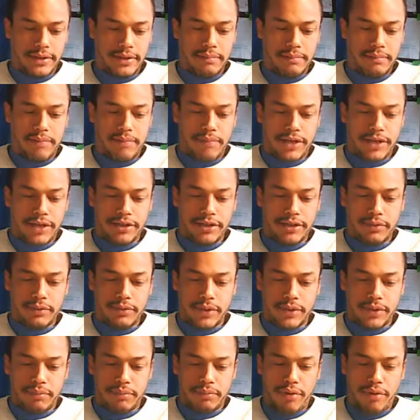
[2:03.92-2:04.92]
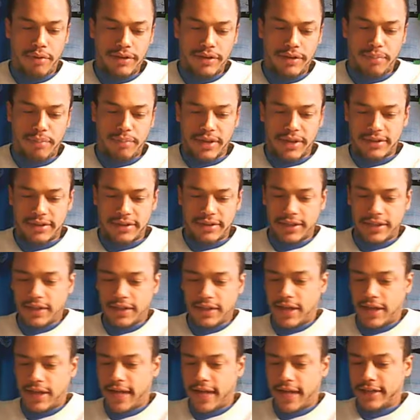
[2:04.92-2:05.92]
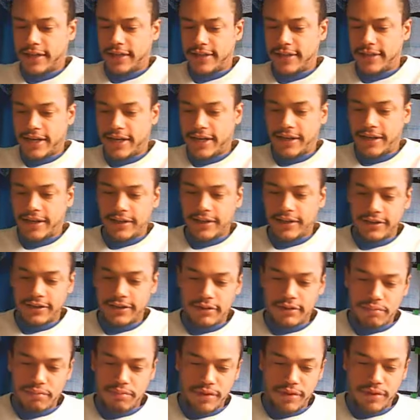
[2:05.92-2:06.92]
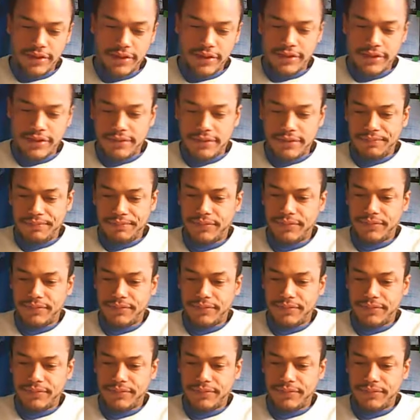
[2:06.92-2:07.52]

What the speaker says: Postulate 1. Points postulate. A line containing at least 2 points.